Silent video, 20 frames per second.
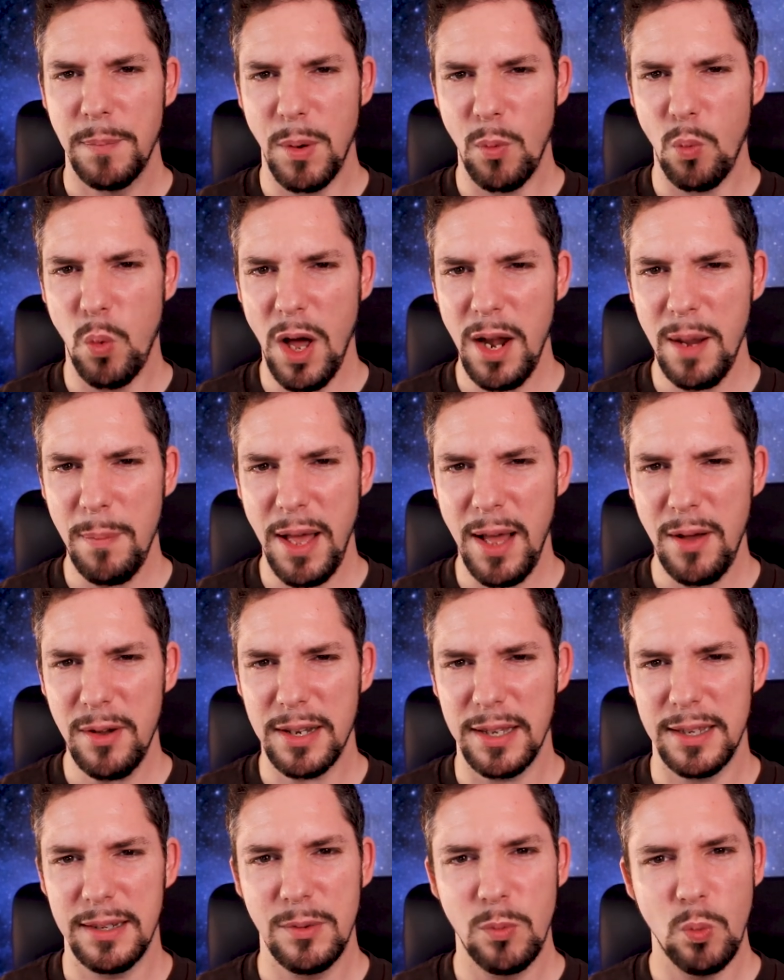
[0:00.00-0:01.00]
But what
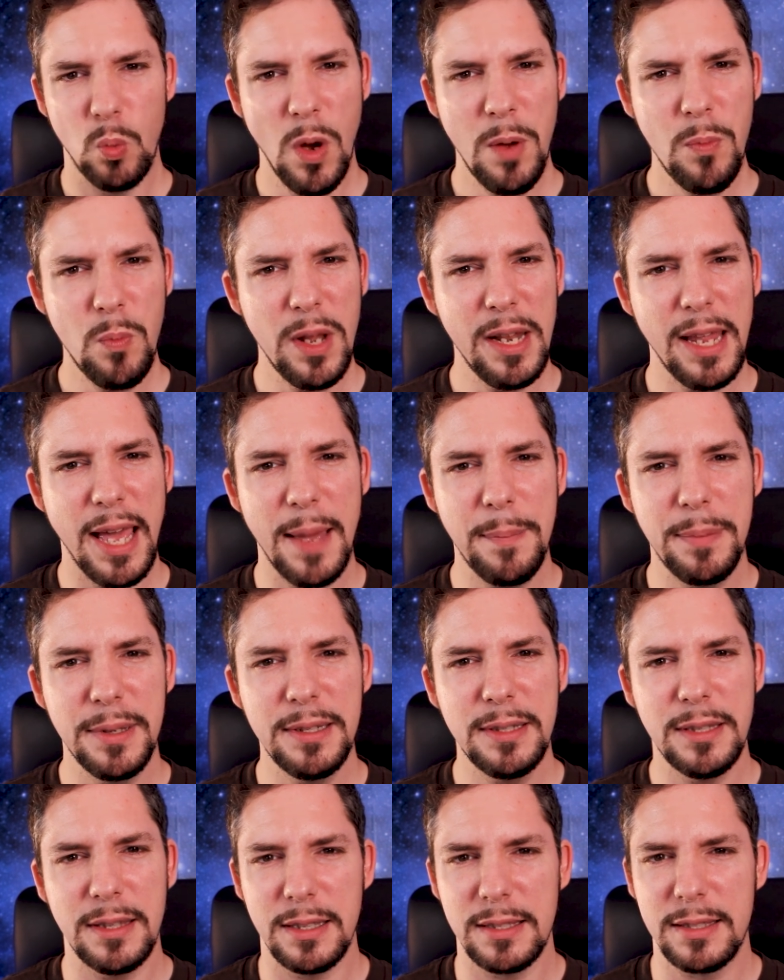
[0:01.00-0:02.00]
about it? What will
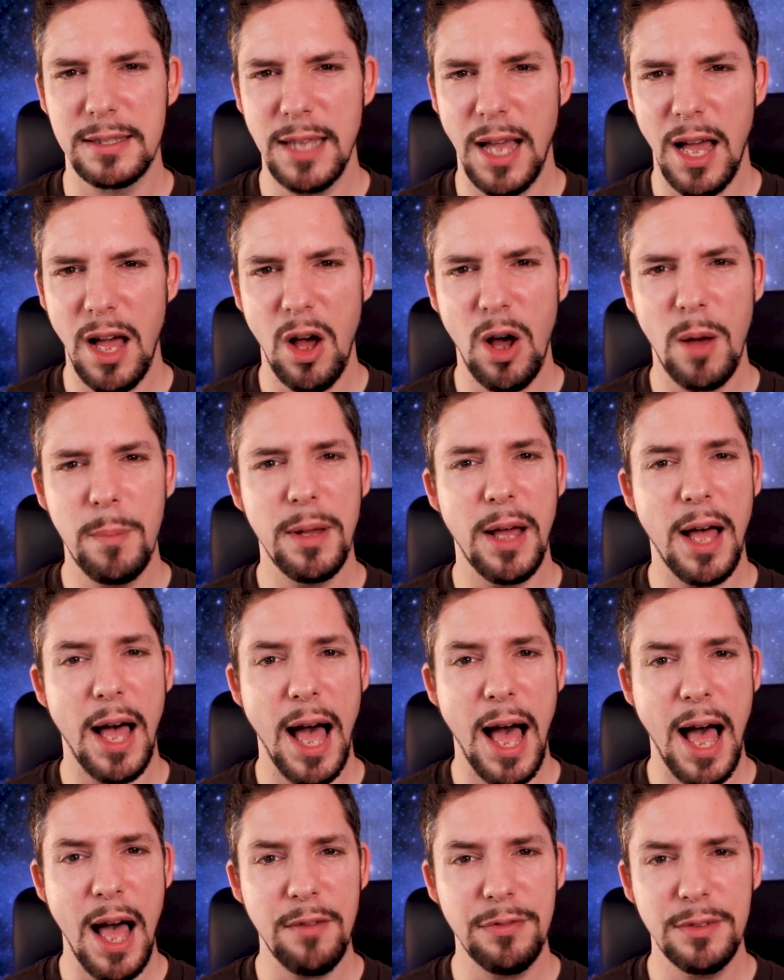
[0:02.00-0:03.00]
happen to the
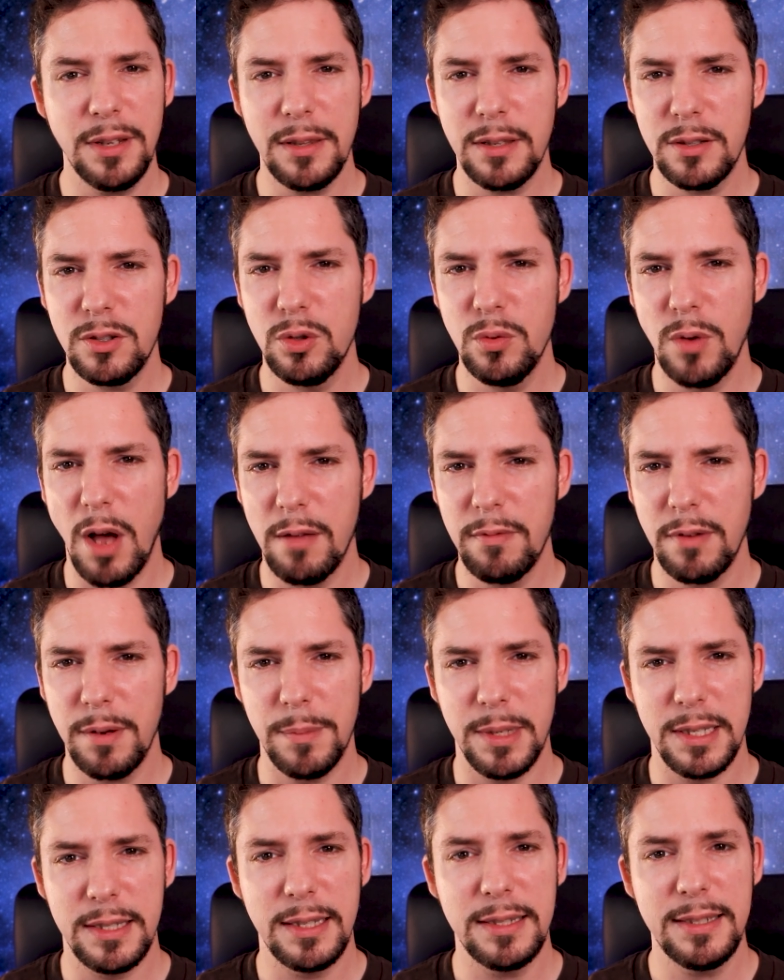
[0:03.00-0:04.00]
Starhopper after the
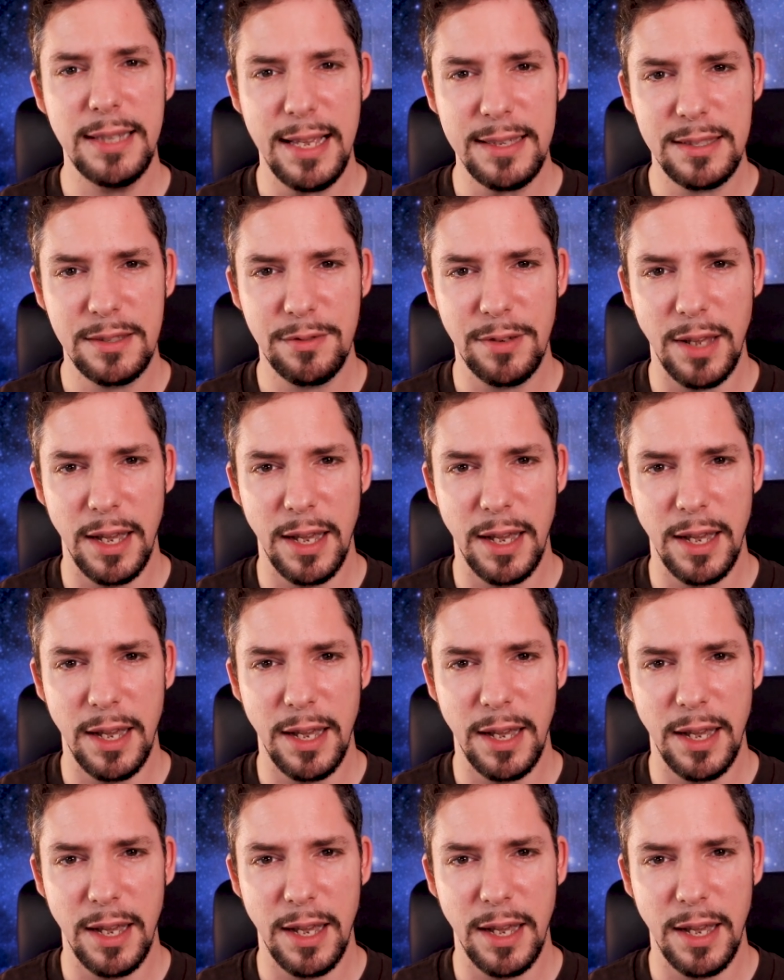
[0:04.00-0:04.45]
200 meter test